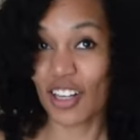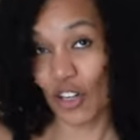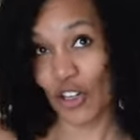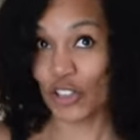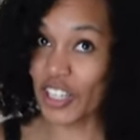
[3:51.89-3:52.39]

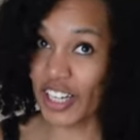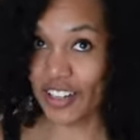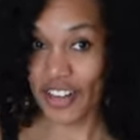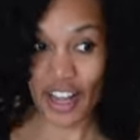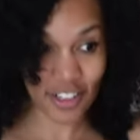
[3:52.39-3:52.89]
Curly
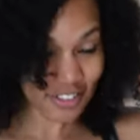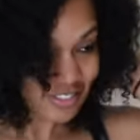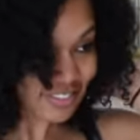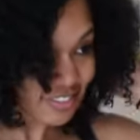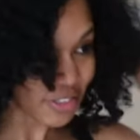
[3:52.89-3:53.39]
hair now.
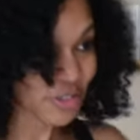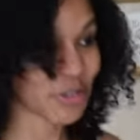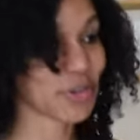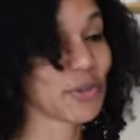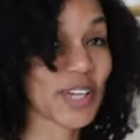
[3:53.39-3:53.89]

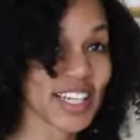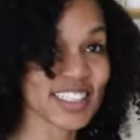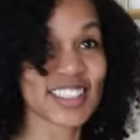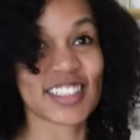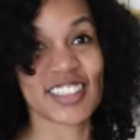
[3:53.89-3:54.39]
Who
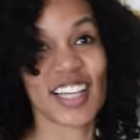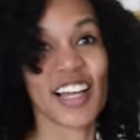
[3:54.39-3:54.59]
dis?